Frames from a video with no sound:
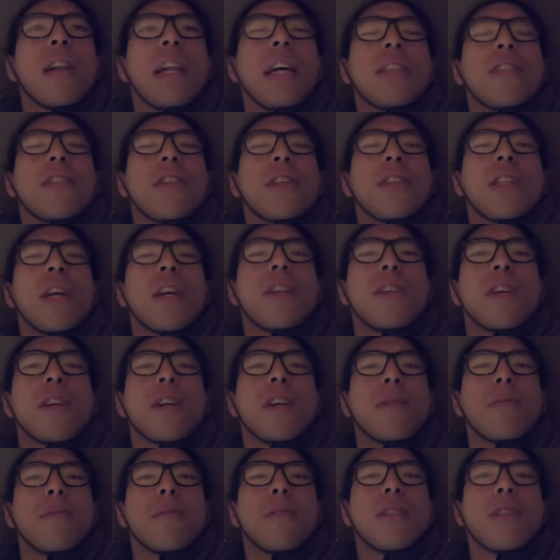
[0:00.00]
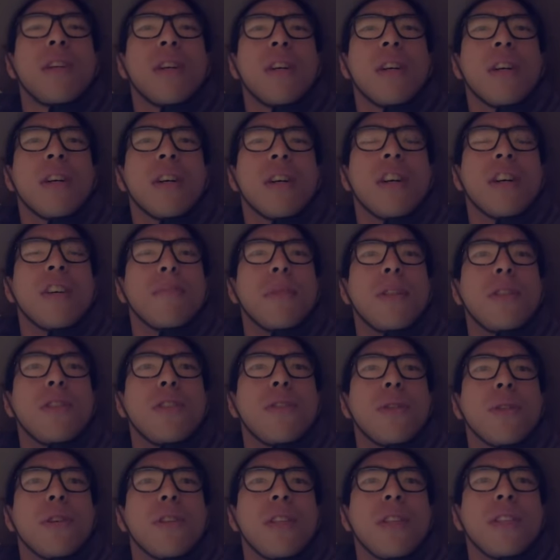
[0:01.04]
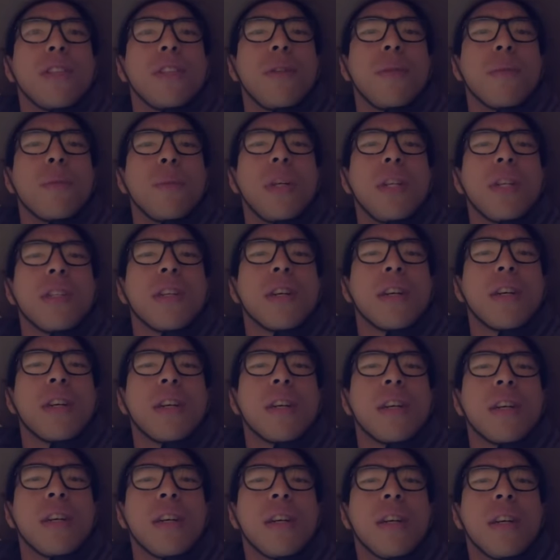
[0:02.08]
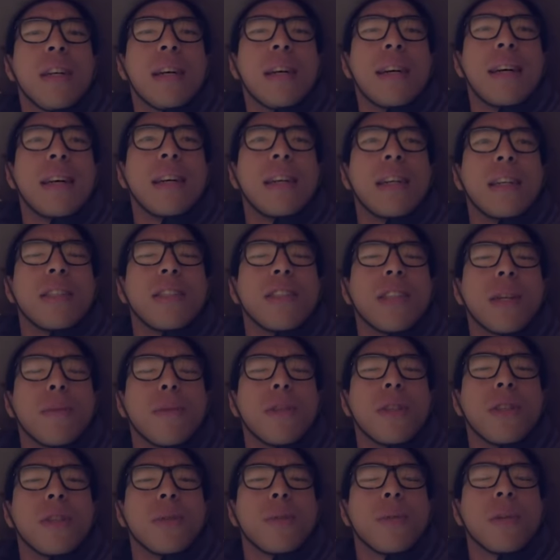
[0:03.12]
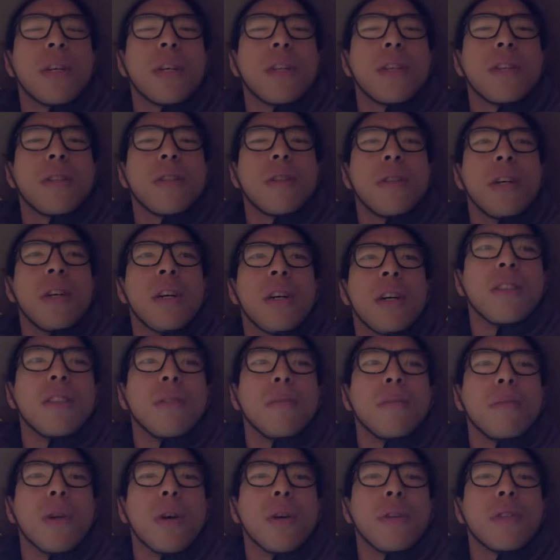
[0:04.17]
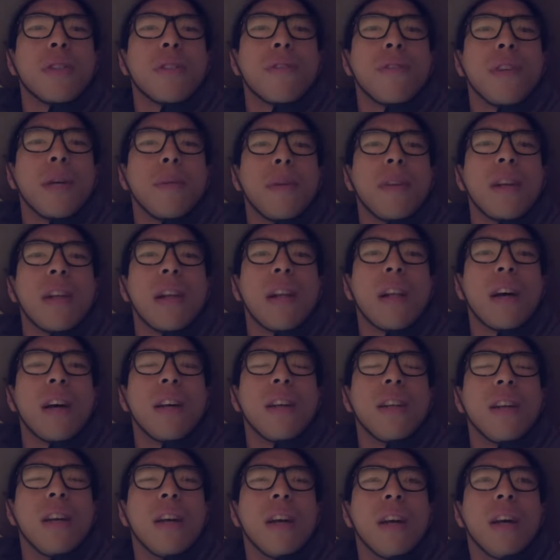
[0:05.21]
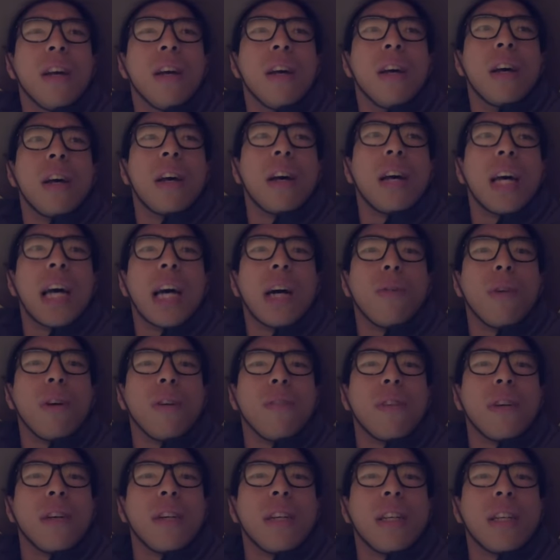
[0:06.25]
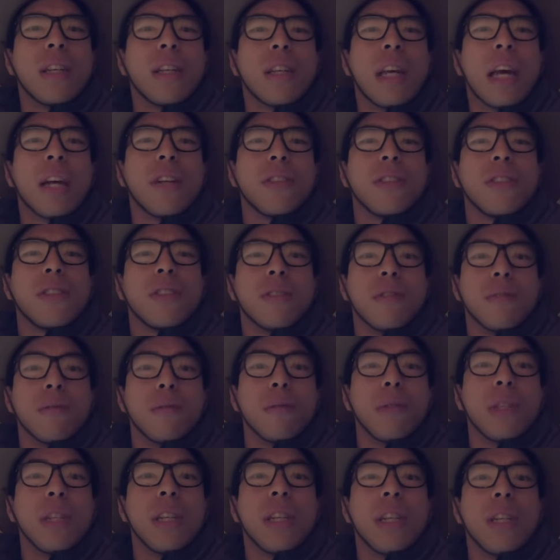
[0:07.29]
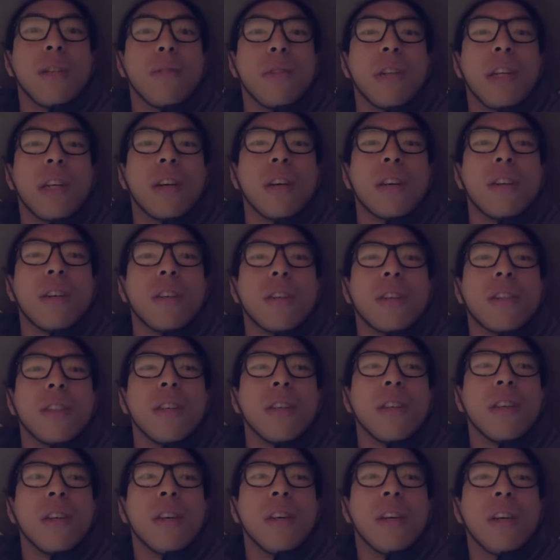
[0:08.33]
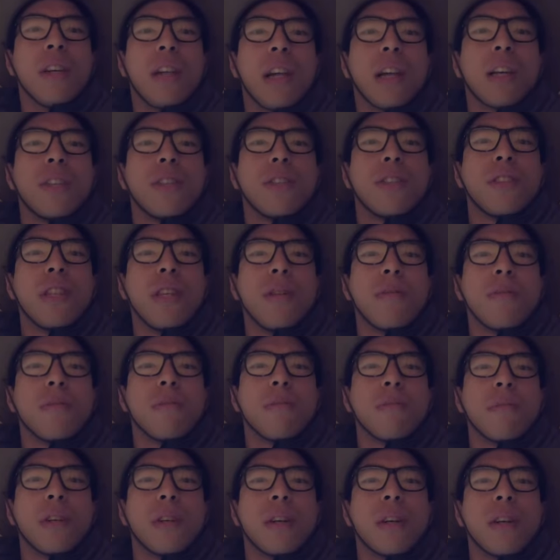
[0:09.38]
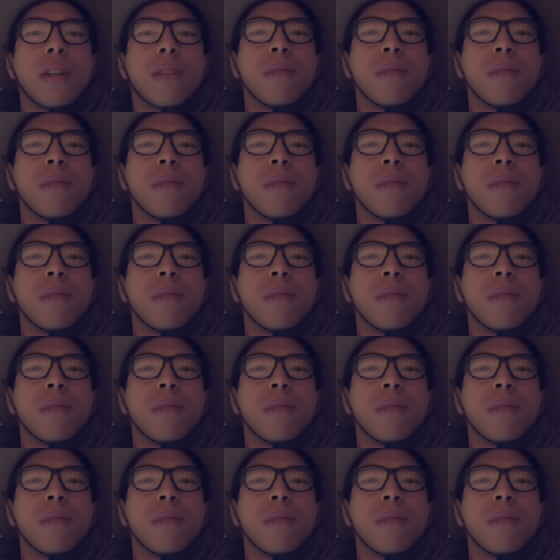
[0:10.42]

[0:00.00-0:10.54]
less than 10 times. I've been doing this in winter, summer as well. It blocks a fair bit of light. However, it gets really, really hot, like a steam,